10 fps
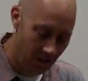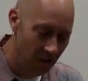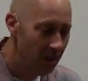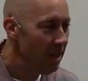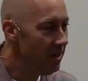
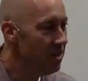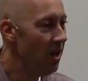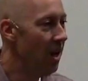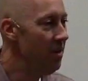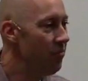in
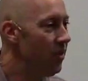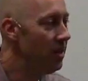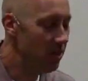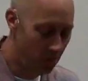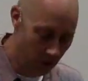time,
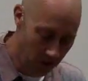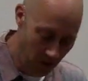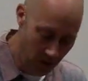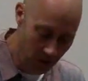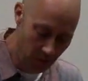Francis would
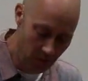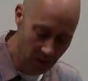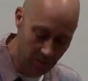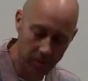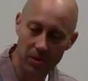learn the
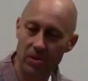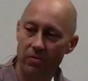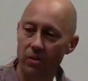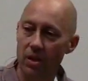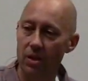principles of
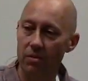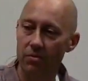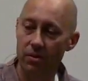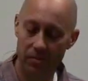love.